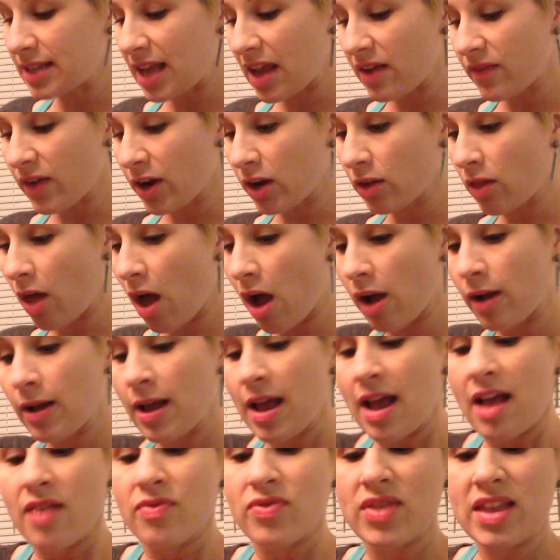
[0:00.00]
take very long.
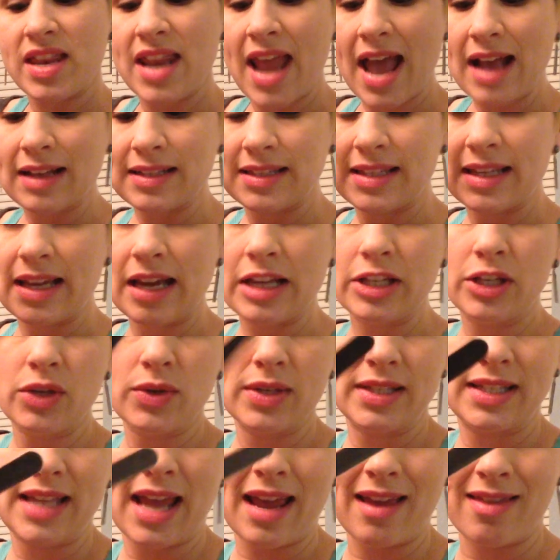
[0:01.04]
And the next thing I do
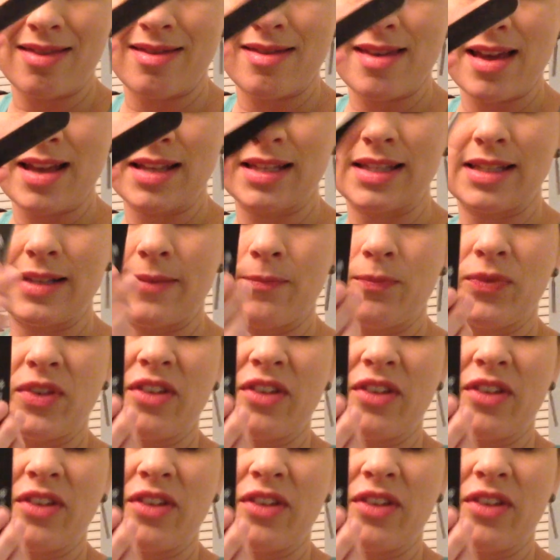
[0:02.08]
is take this